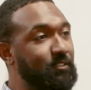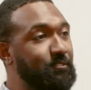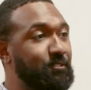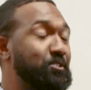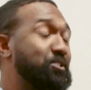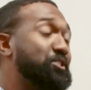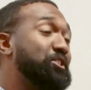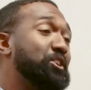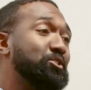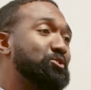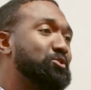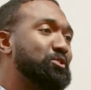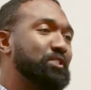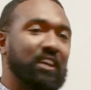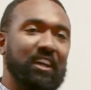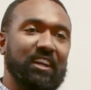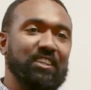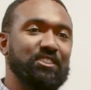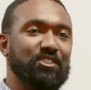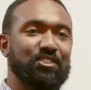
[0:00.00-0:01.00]
For children,
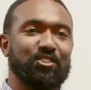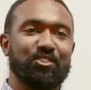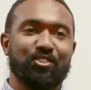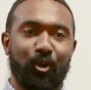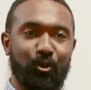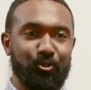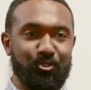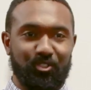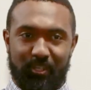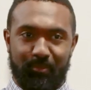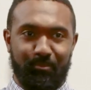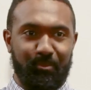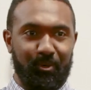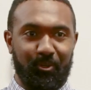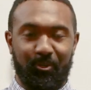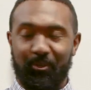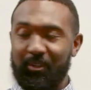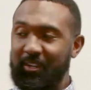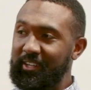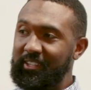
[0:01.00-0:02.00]
it's so
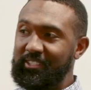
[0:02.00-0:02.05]
simple.